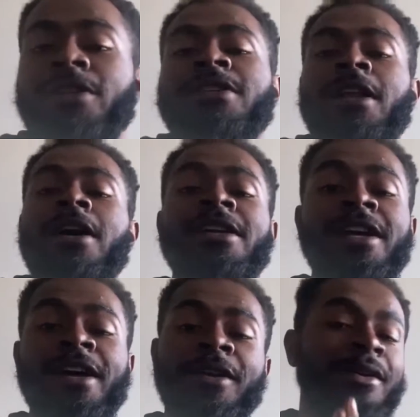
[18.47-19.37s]
salon
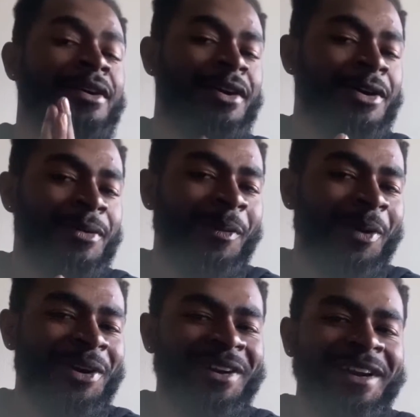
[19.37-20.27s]
yet. We're
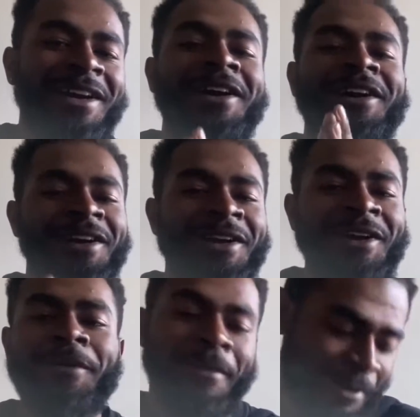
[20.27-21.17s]
working there, but